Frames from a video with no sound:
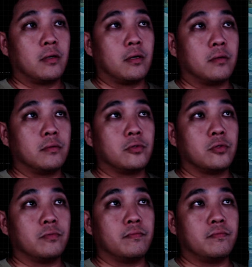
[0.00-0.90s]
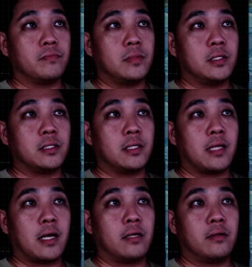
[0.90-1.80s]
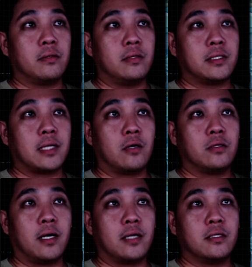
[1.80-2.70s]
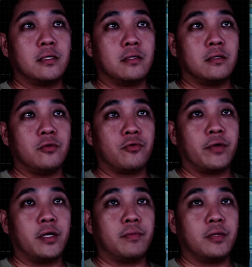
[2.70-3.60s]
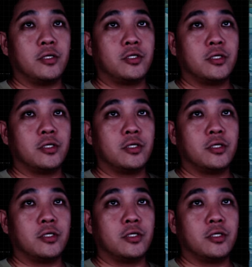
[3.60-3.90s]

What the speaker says: So these are all the other Ukrainian positions